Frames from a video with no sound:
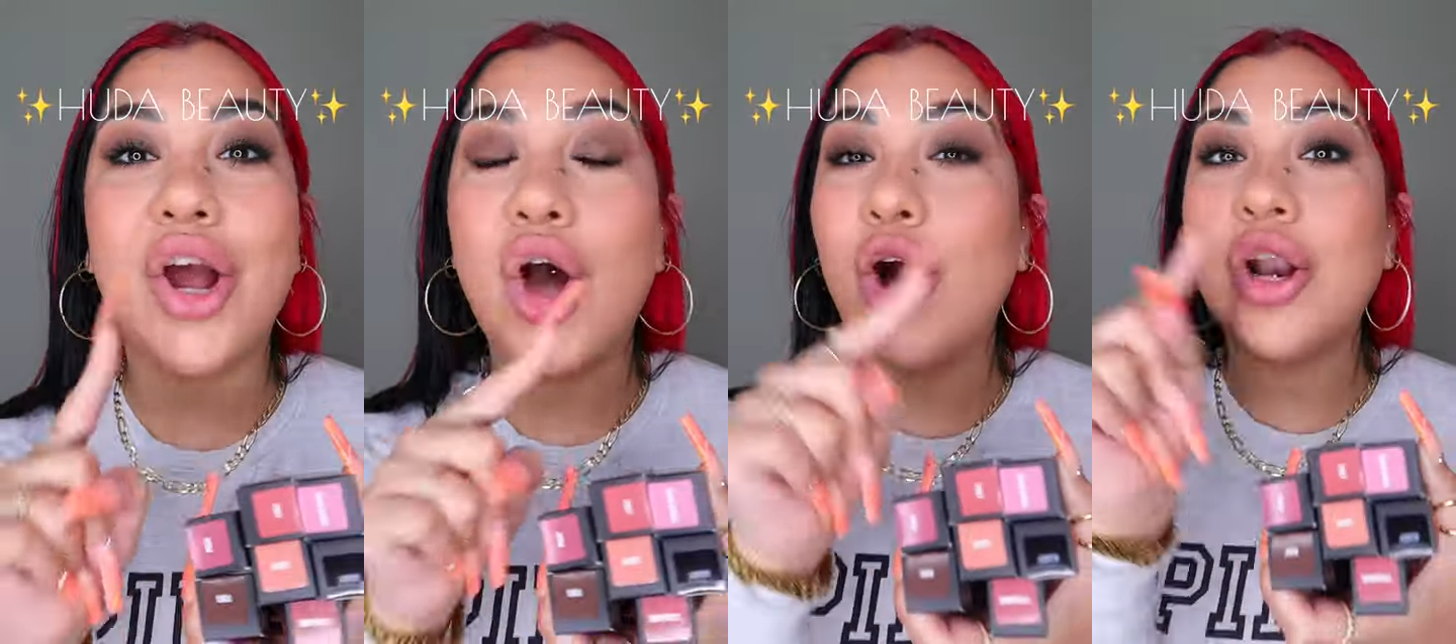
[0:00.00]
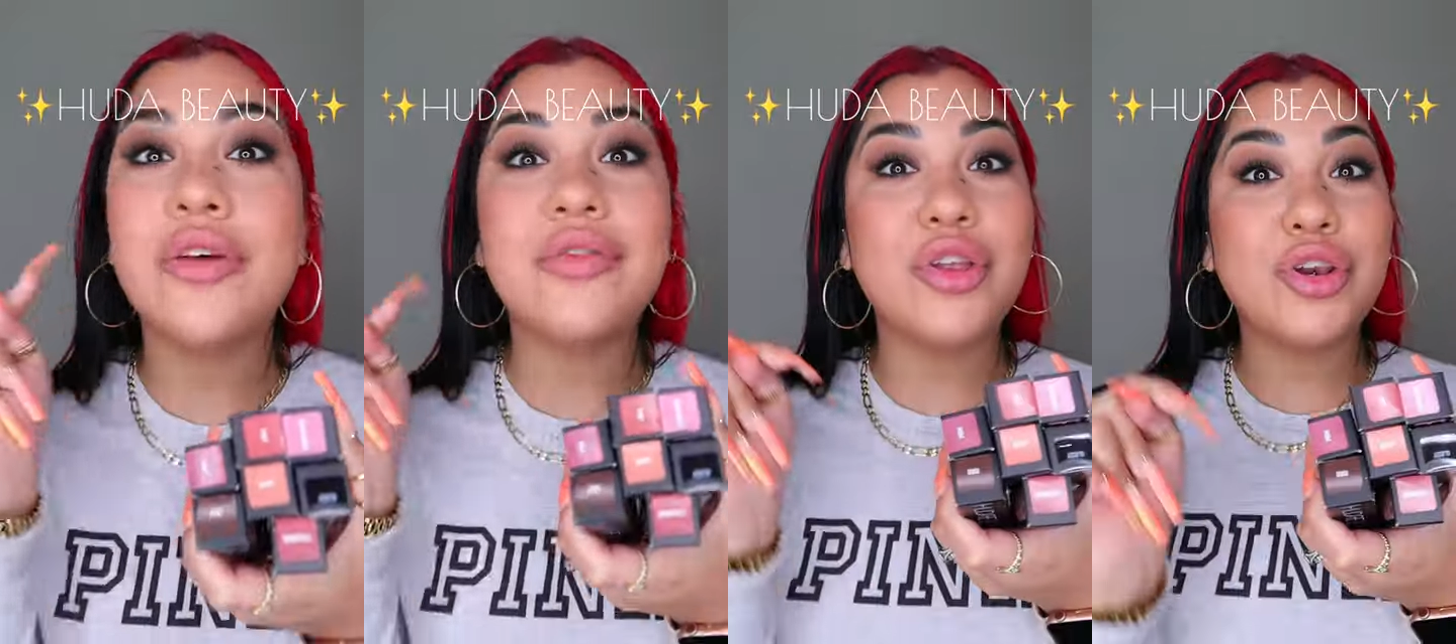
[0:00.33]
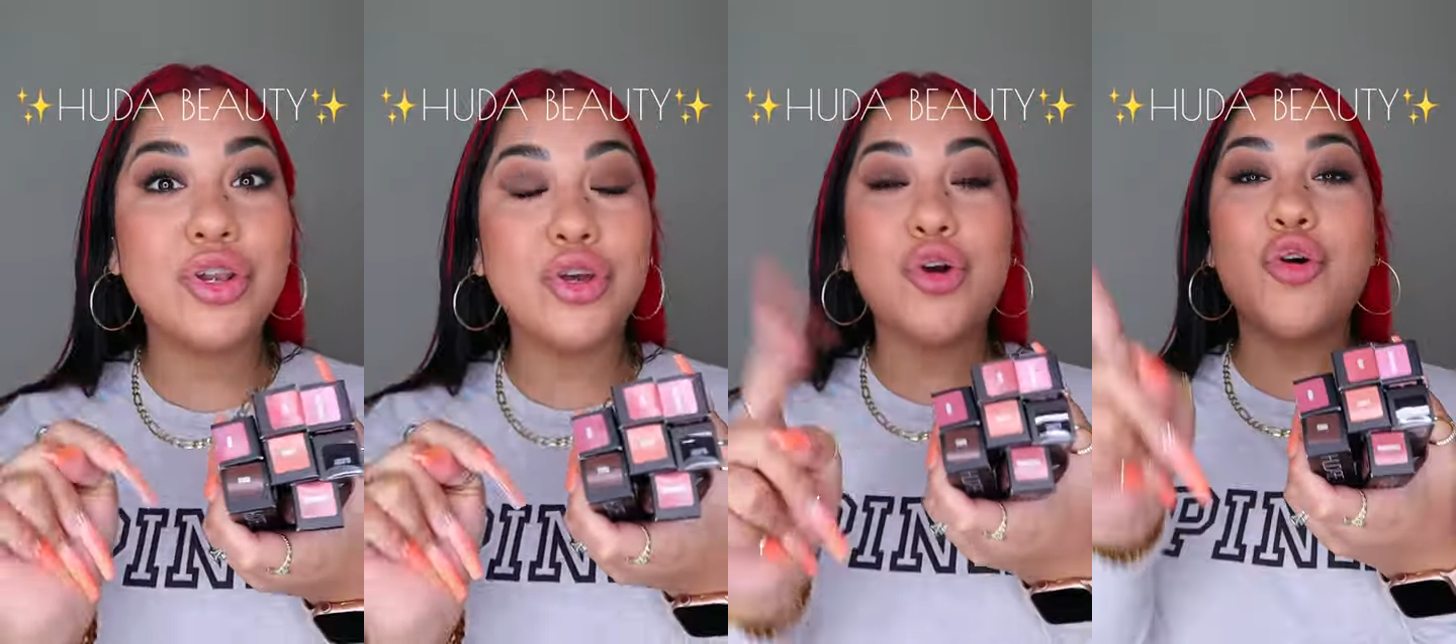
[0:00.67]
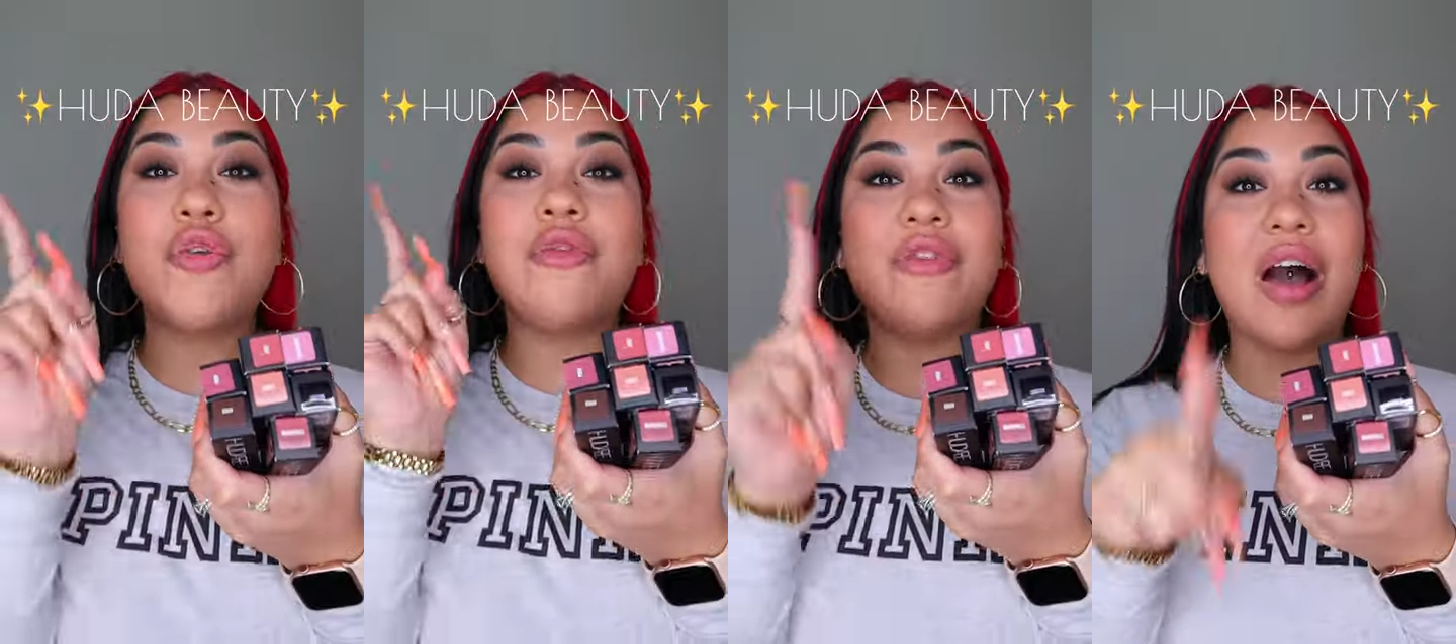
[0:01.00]
all of the
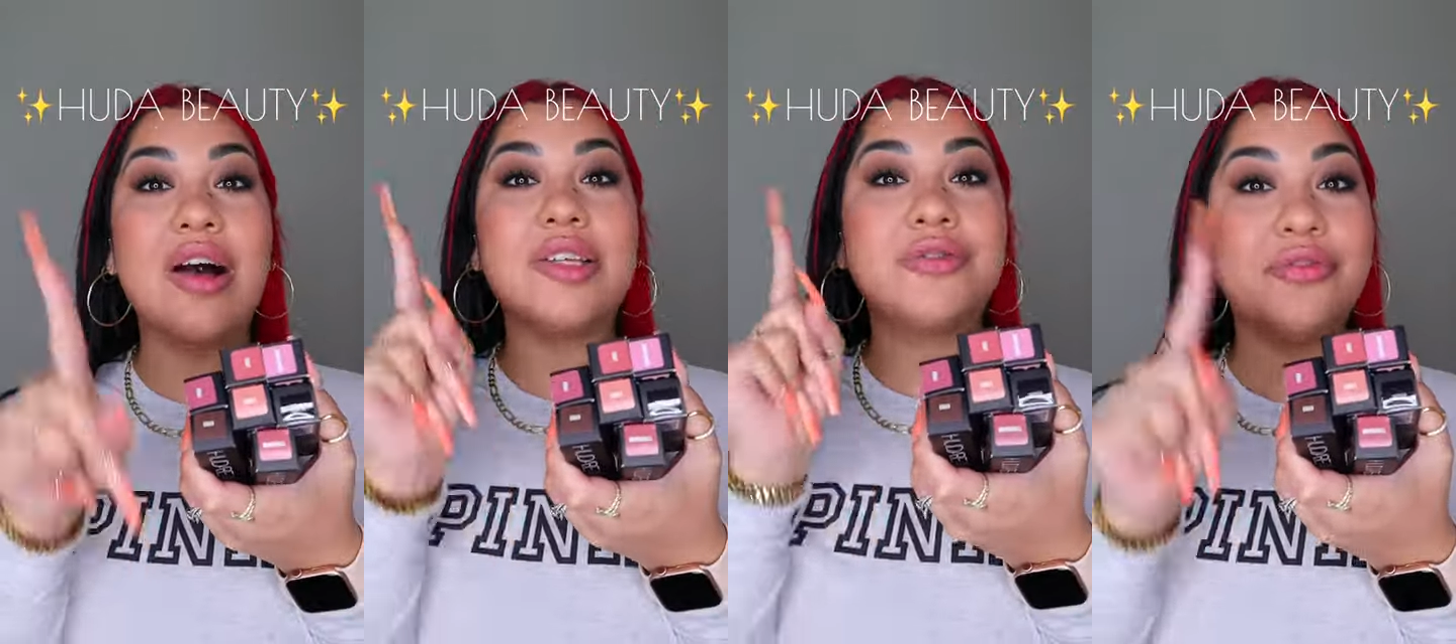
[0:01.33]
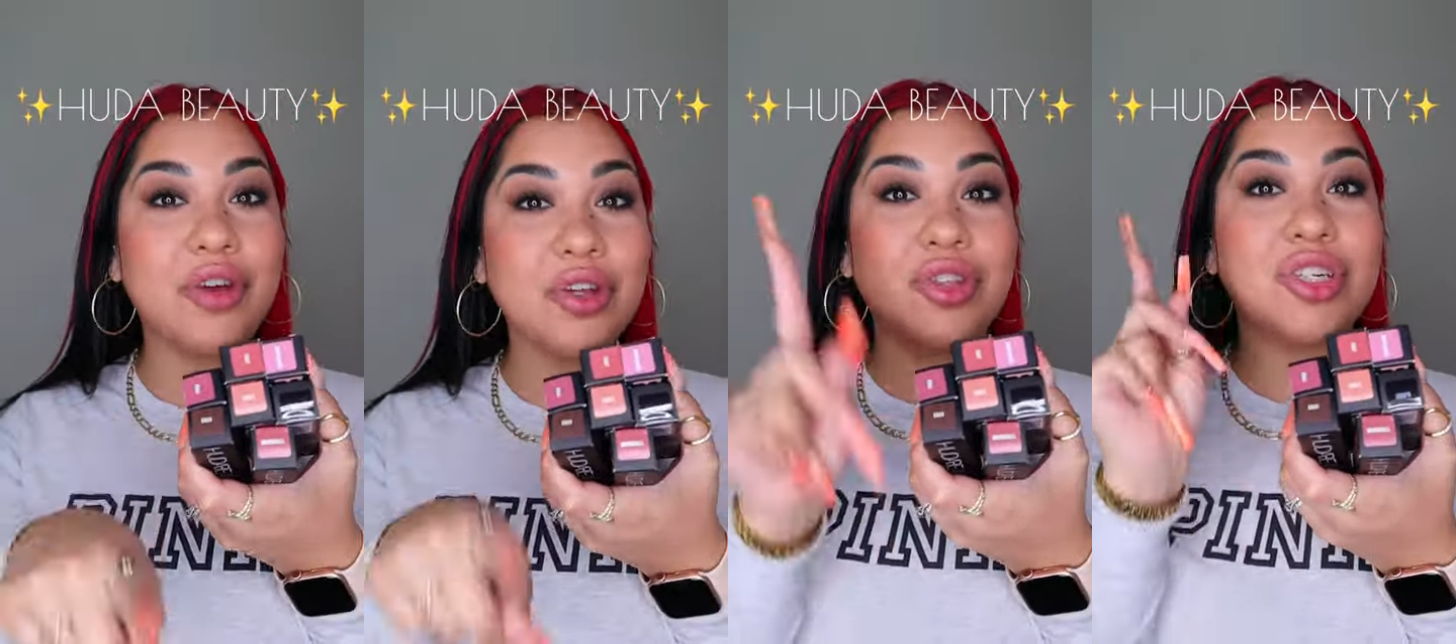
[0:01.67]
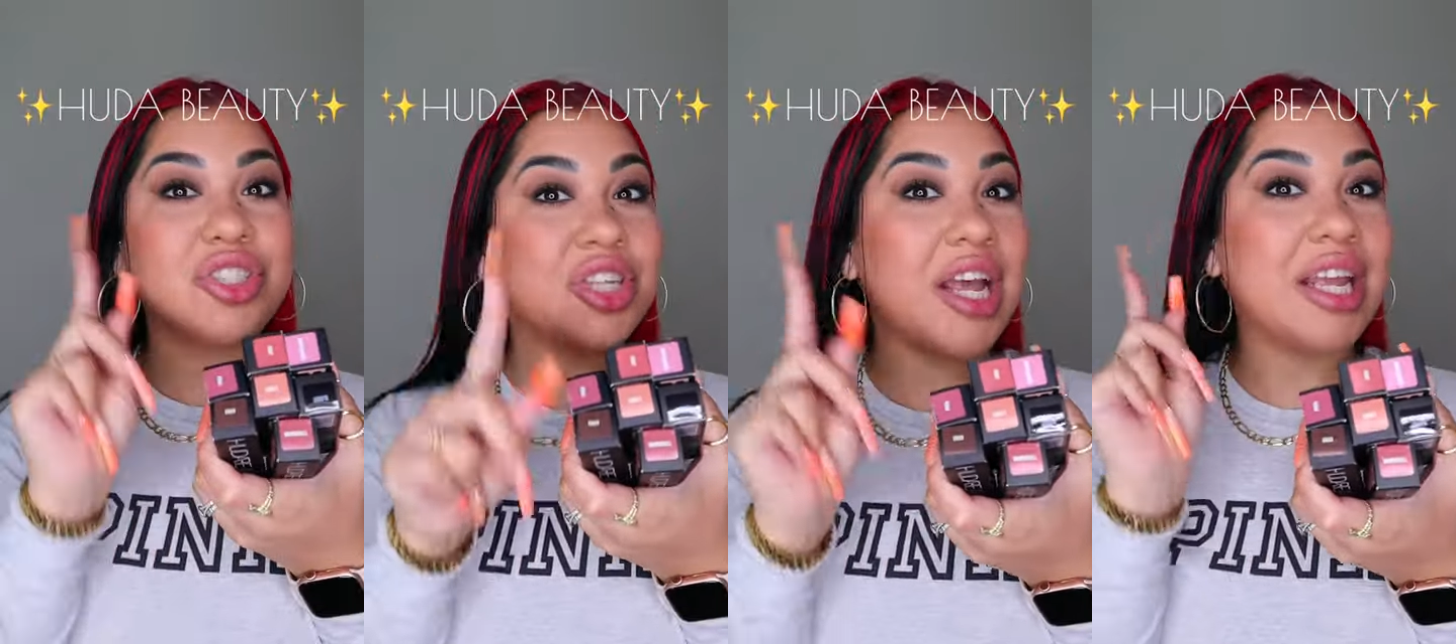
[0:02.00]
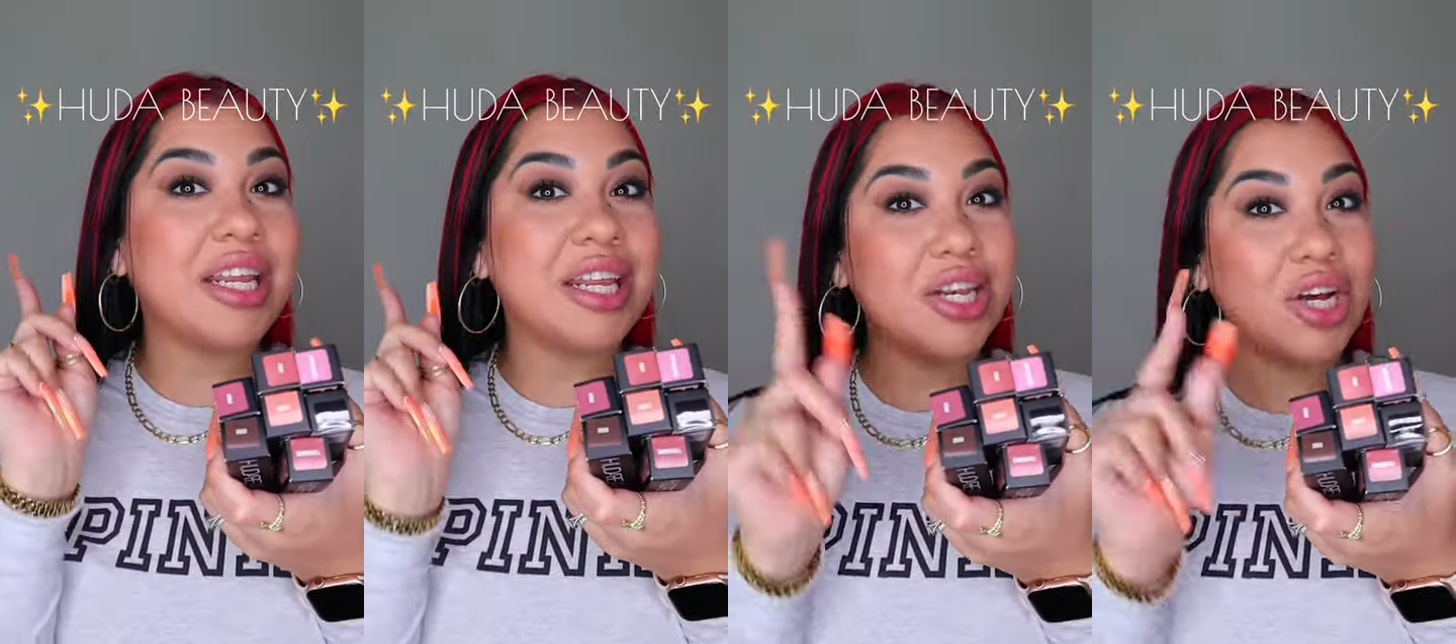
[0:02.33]
new Faux Filler
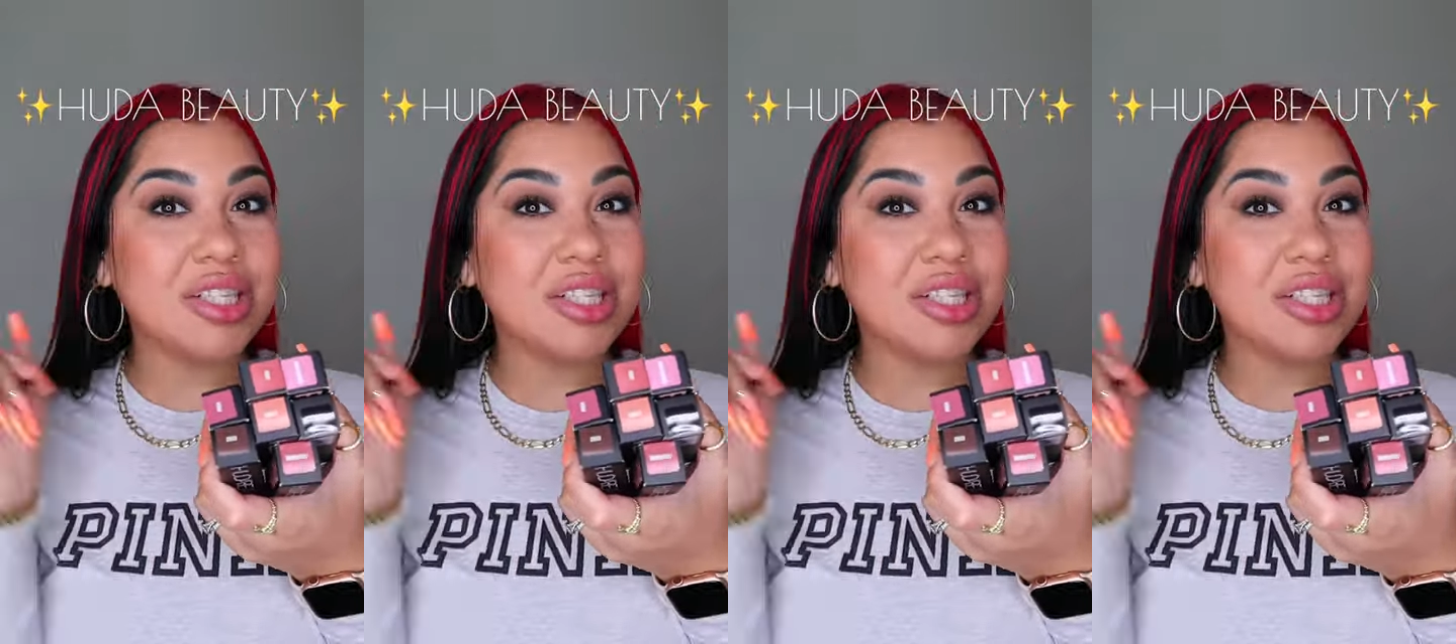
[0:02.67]
Shiny